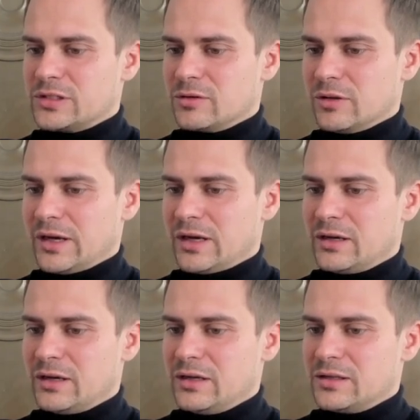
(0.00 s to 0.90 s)
So
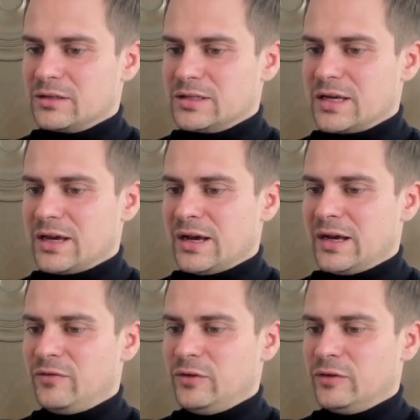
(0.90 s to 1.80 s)
let's say I
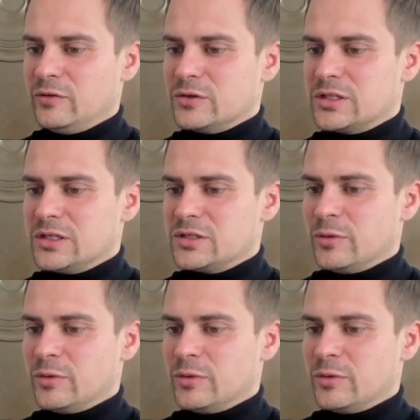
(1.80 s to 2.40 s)
add a few of those things to